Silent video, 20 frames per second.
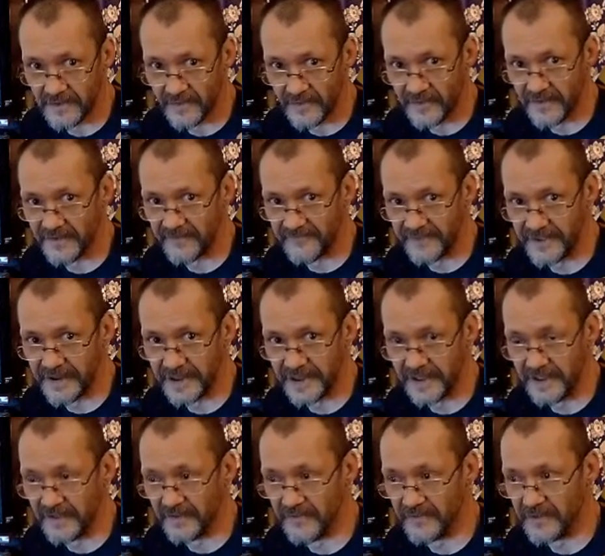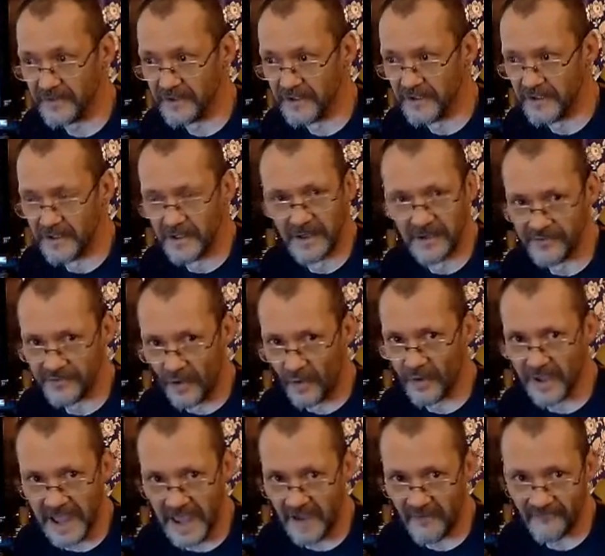on your video
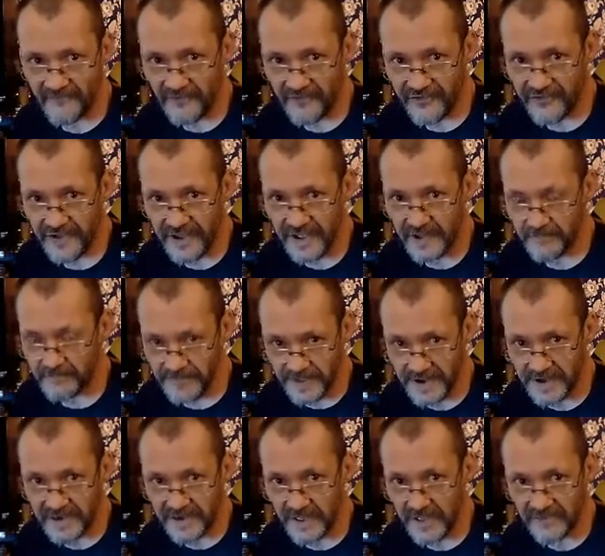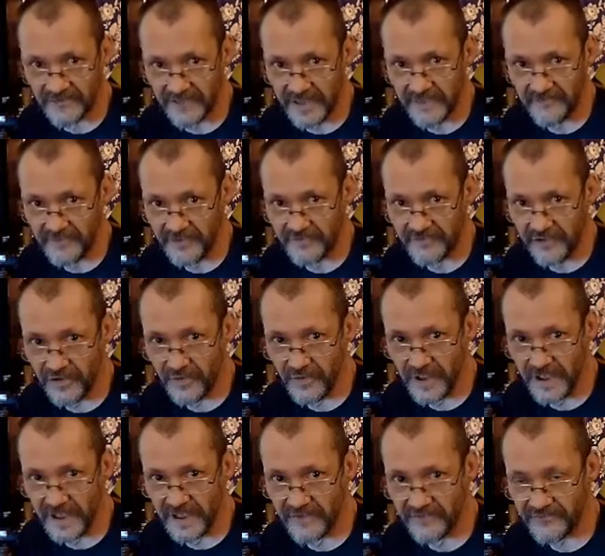don't count for shit, but it does give you two
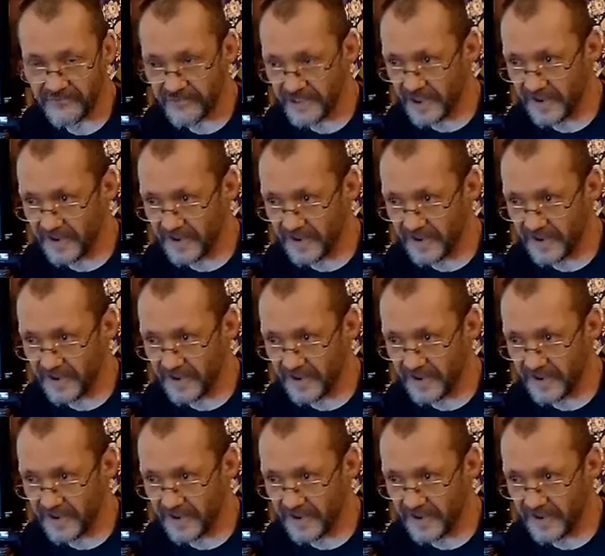hits.